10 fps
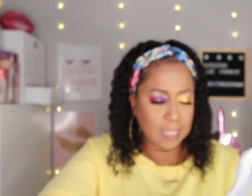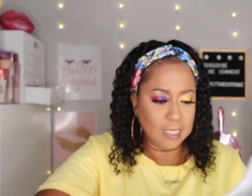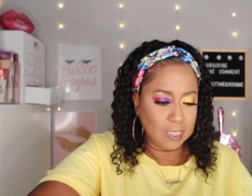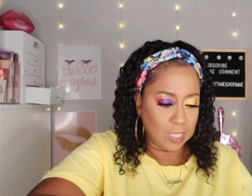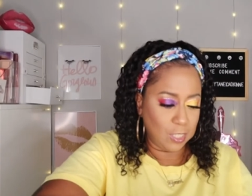
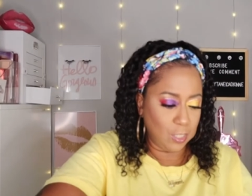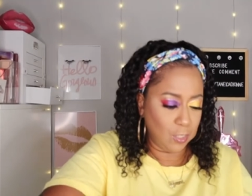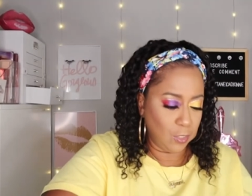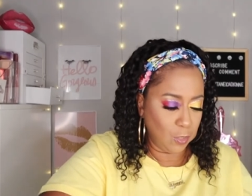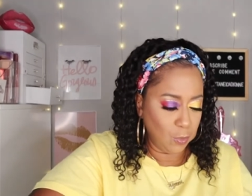That's
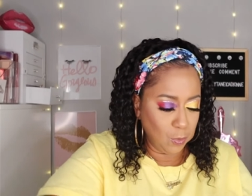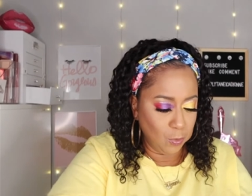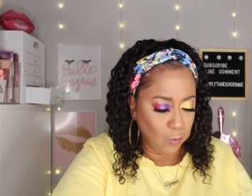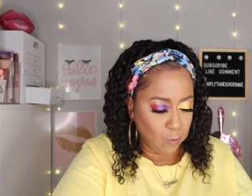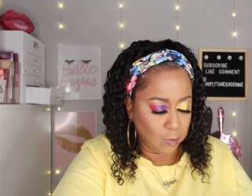
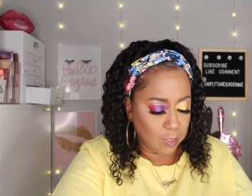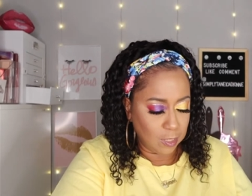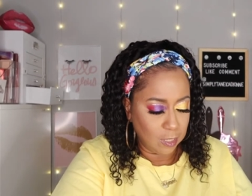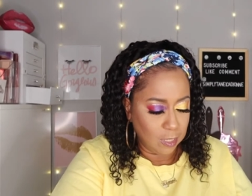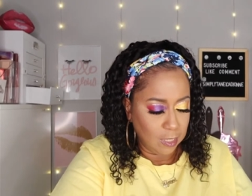cute.
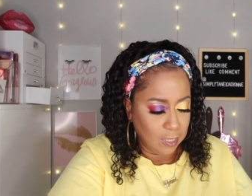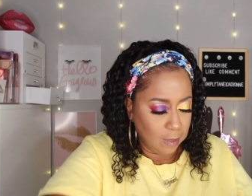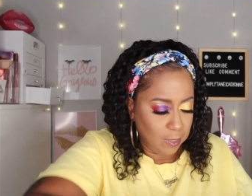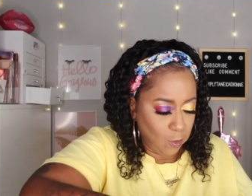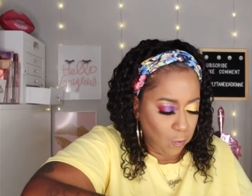Let
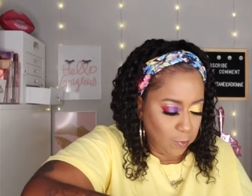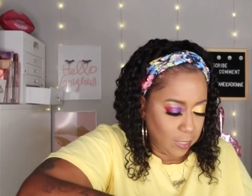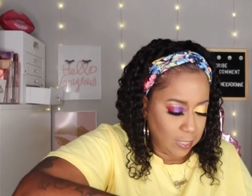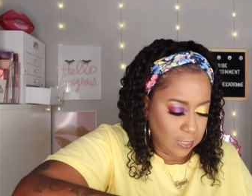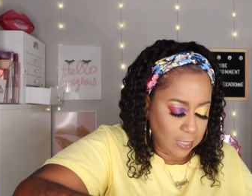me open
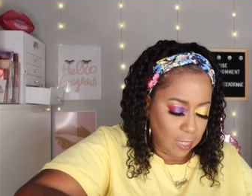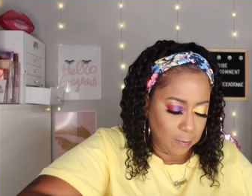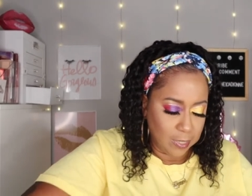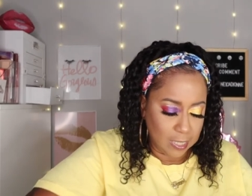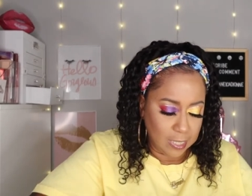it, see how
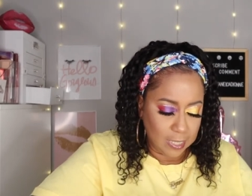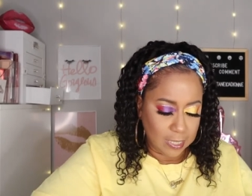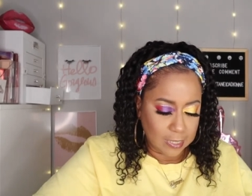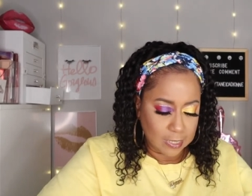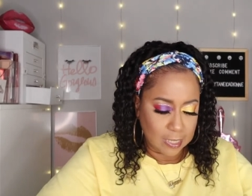big it
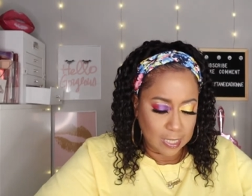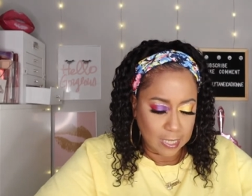is.